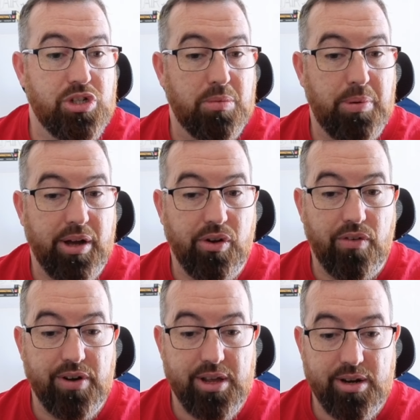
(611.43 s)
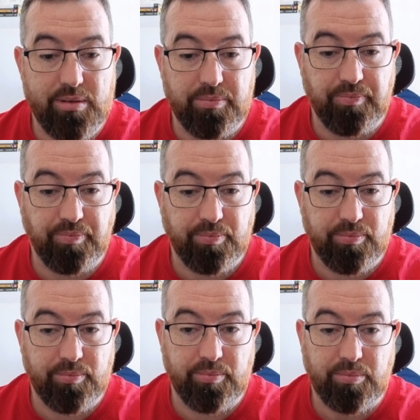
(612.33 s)
back over here,
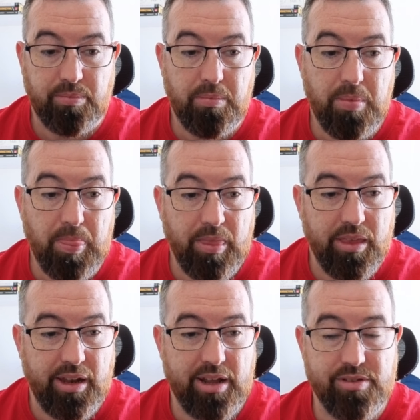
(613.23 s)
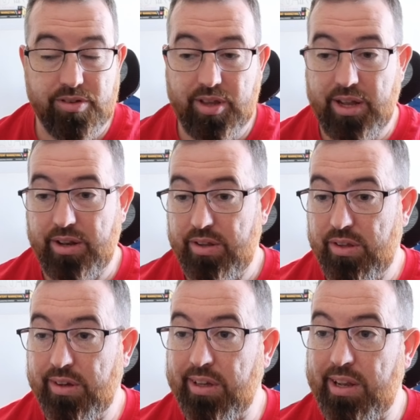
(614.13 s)
and as I said, you
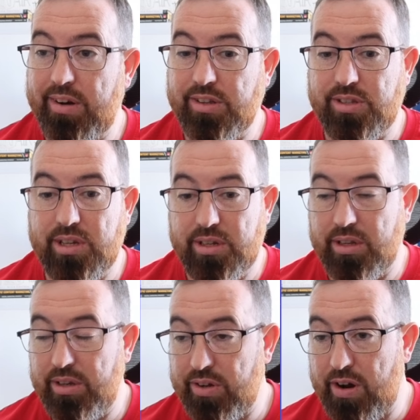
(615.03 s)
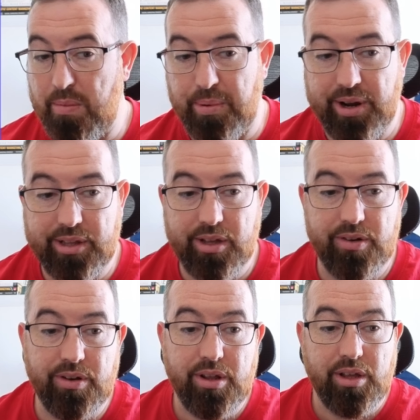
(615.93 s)
can clearly see the entire
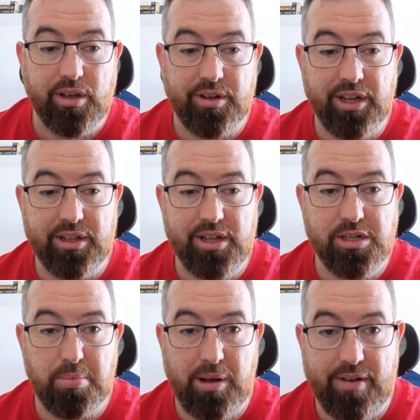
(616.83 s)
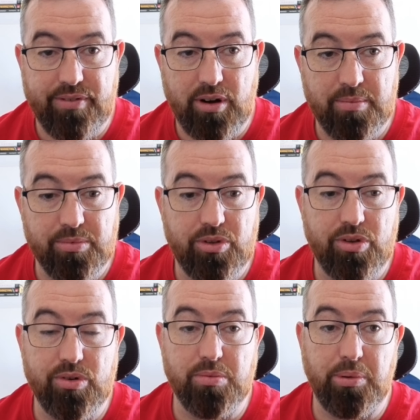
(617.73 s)
breakdown. Connect to each platform
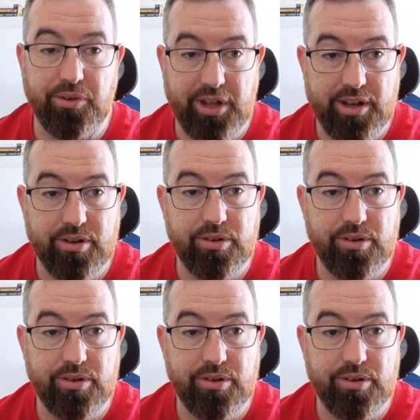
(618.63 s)
to Blotato,